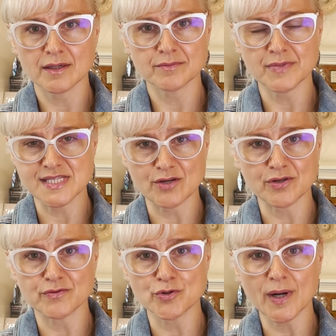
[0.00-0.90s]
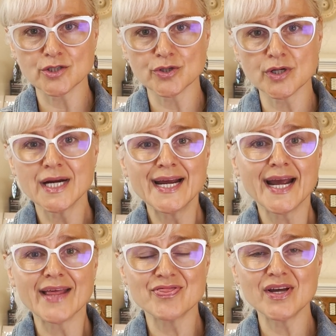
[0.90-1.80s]
executive director,
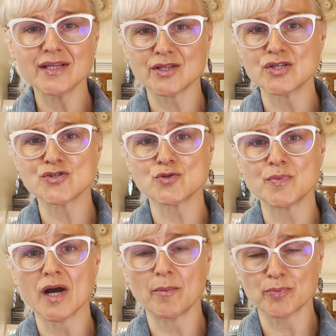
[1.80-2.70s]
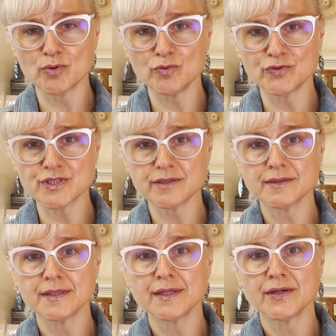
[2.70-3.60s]
and then it needs to be approved
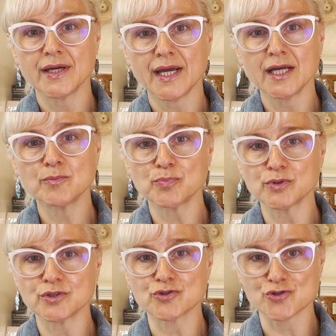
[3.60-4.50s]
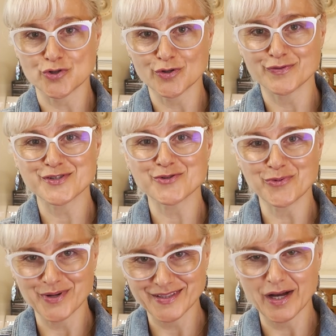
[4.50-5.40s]
and put into service
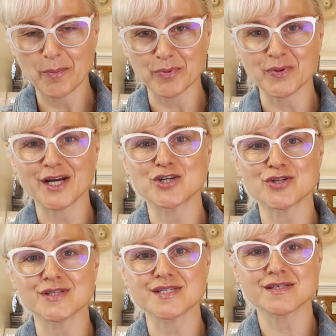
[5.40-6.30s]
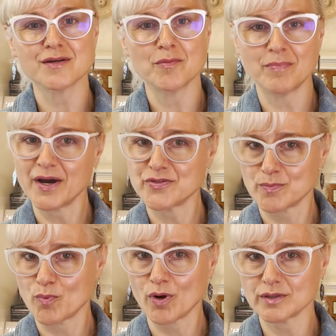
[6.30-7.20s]
or in operations by the
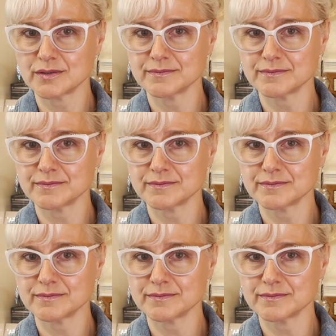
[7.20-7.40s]
board.